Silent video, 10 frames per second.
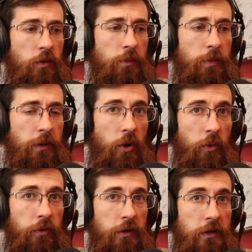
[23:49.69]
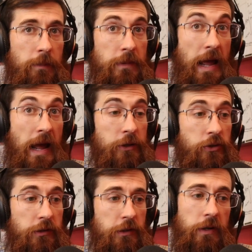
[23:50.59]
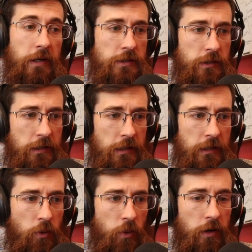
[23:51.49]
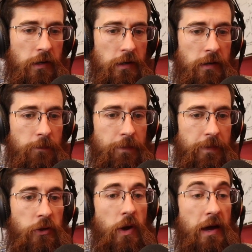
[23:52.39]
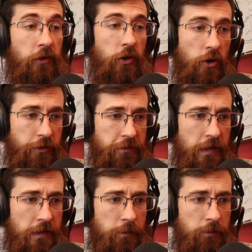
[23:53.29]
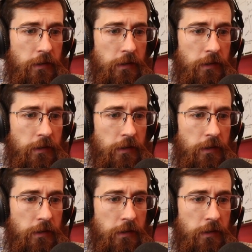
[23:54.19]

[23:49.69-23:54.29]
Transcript: but they don't come naturally or easily anymore, that you have to cultivate them.